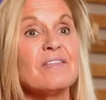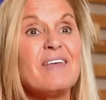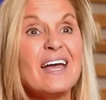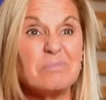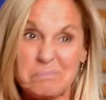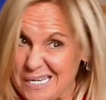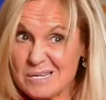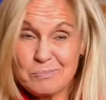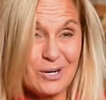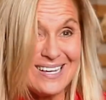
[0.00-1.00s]
that
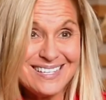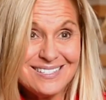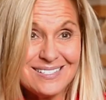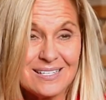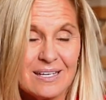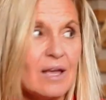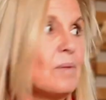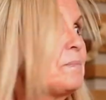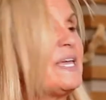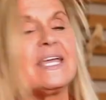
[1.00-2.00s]
being present,
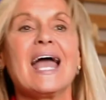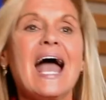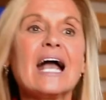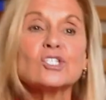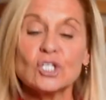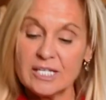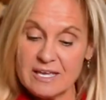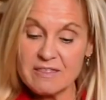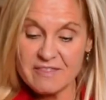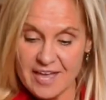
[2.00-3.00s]
being
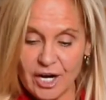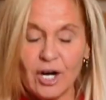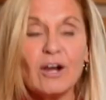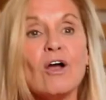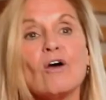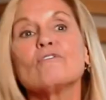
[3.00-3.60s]
actually there